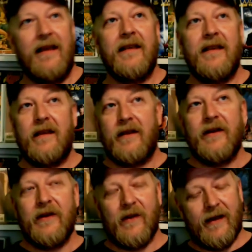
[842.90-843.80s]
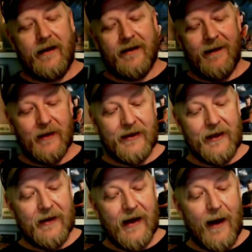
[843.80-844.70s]
Thinks that The New Warriors number
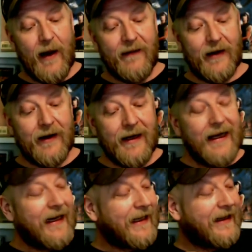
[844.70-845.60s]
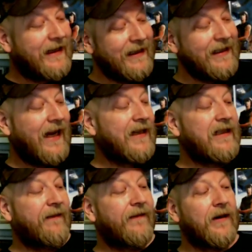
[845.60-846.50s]
2. However, this has
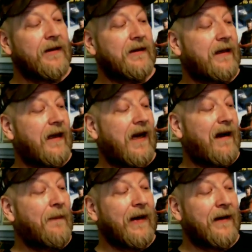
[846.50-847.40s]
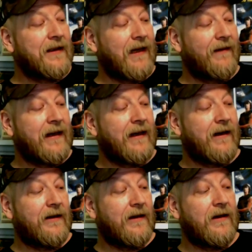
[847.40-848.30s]
the first appearance of a
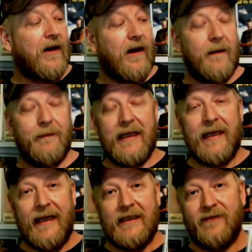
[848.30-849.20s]
character called Midnight's